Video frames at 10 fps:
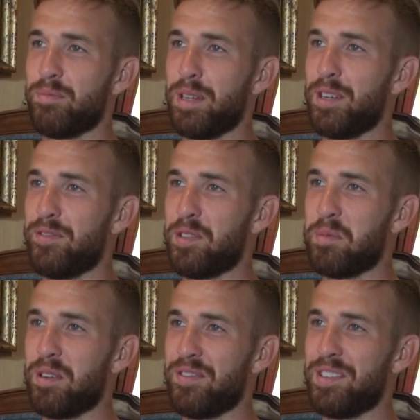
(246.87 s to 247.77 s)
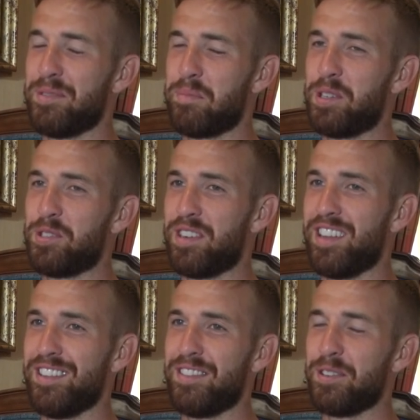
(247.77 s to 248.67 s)
play on a football pitch
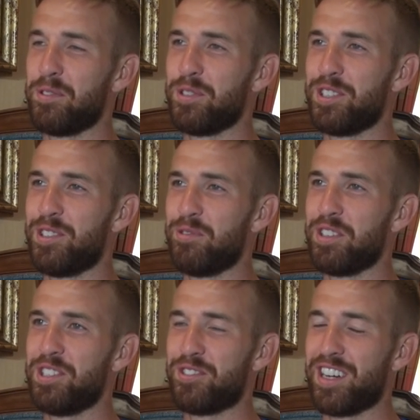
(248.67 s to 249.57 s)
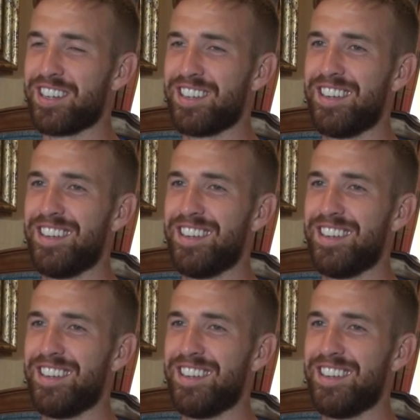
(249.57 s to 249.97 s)
rather than around a running track.